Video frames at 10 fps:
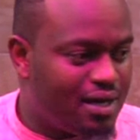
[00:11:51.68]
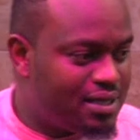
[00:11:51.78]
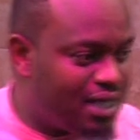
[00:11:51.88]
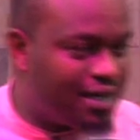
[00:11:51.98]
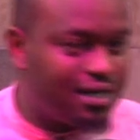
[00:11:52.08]

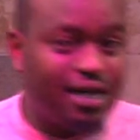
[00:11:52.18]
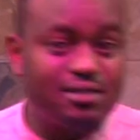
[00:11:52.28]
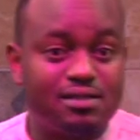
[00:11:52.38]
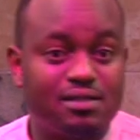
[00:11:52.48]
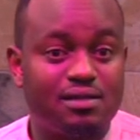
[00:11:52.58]
There,
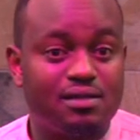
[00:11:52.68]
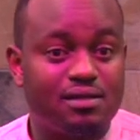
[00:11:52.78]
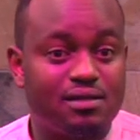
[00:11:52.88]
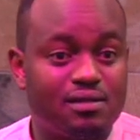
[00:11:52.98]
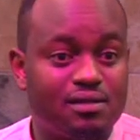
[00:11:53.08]
yes?
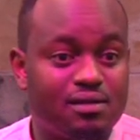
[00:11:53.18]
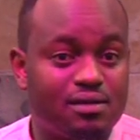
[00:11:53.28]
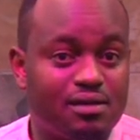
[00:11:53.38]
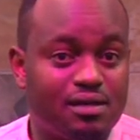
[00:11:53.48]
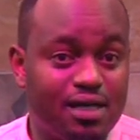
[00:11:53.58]

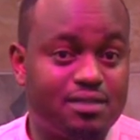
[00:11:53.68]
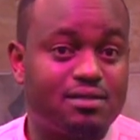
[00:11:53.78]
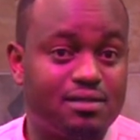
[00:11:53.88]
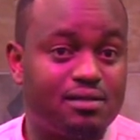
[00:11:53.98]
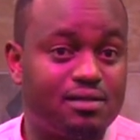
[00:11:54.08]
Yes?
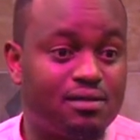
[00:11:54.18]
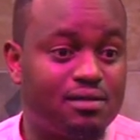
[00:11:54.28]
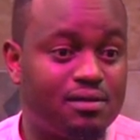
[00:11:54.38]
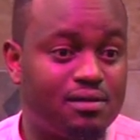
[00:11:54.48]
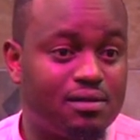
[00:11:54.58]

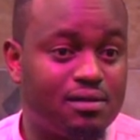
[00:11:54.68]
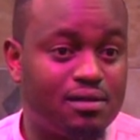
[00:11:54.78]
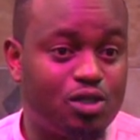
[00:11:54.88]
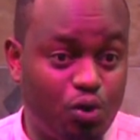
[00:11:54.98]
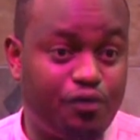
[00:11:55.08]

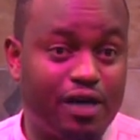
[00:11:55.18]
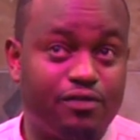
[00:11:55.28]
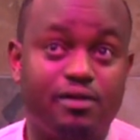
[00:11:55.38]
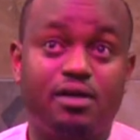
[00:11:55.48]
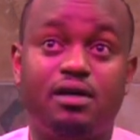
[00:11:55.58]
2:5.
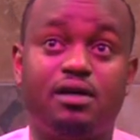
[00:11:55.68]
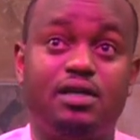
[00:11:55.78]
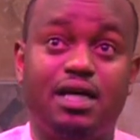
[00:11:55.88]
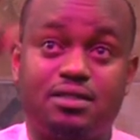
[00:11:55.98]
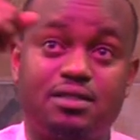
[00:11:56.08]

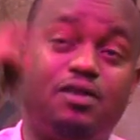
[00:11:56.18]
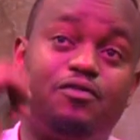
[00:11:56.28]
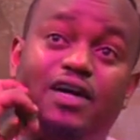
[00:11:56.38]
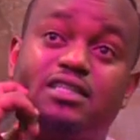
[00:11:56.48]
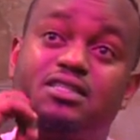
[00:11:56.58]
Yes.
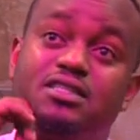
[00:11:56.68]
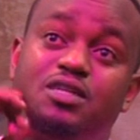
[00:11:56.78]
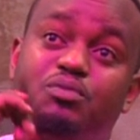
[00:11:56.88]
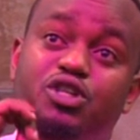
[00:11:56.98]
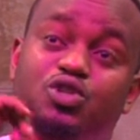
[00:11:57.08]
1
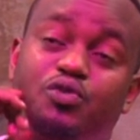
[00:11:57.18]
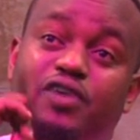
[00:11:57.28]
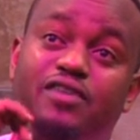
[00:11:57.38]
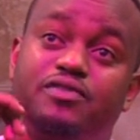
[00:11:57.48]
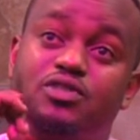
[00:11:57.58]
Timothy
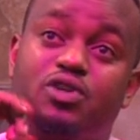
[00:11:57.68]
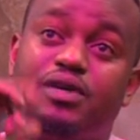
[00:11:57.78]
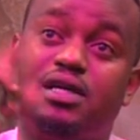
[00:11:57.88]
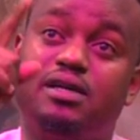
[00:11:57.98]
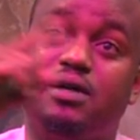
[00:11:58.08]
2:5. Sorry.